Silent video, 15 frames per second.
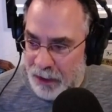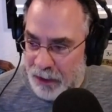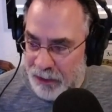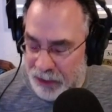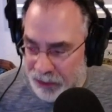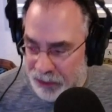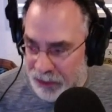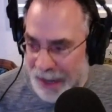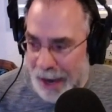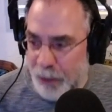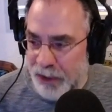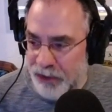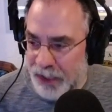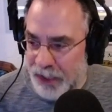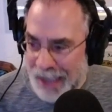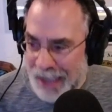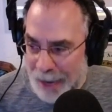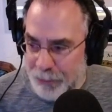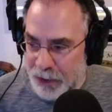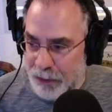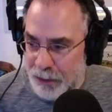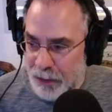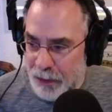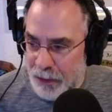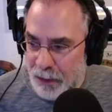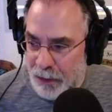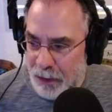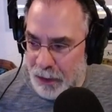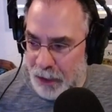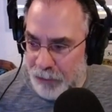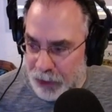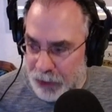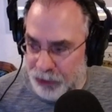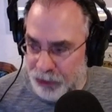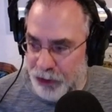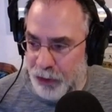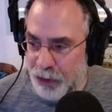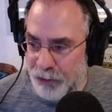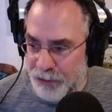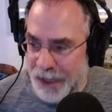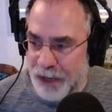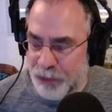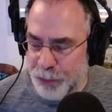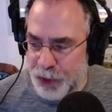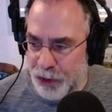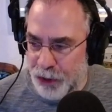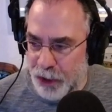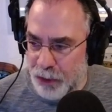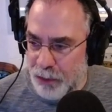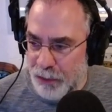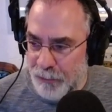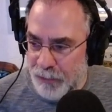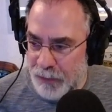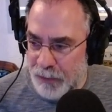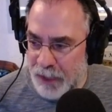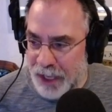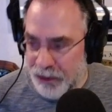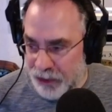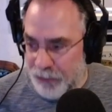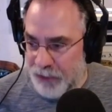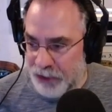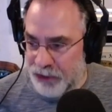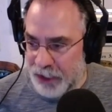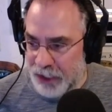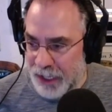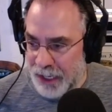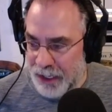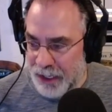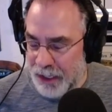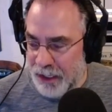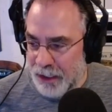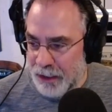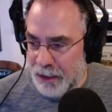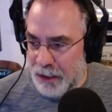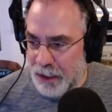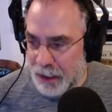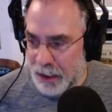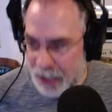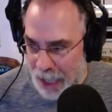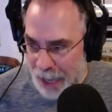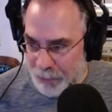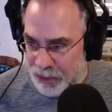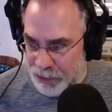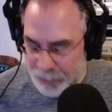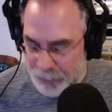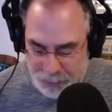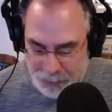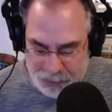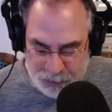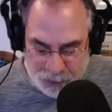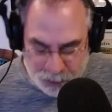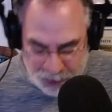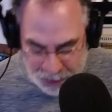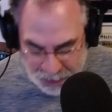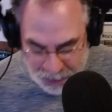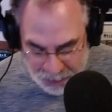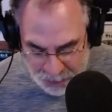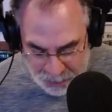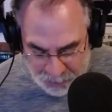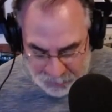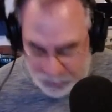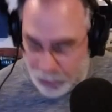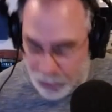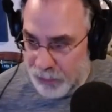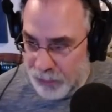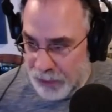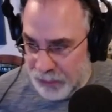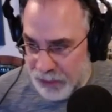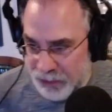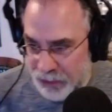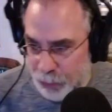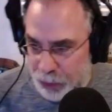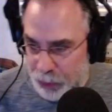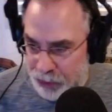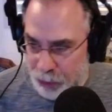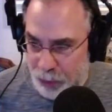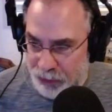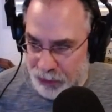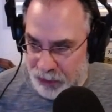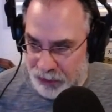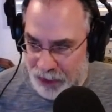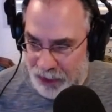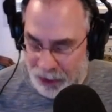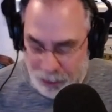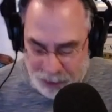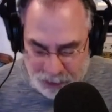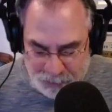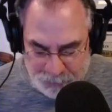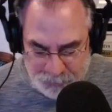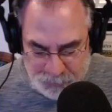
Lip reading: since now he's the captain of the Internal Affairs Bureau and is investigating cops, okay? So this is what sources are telling me.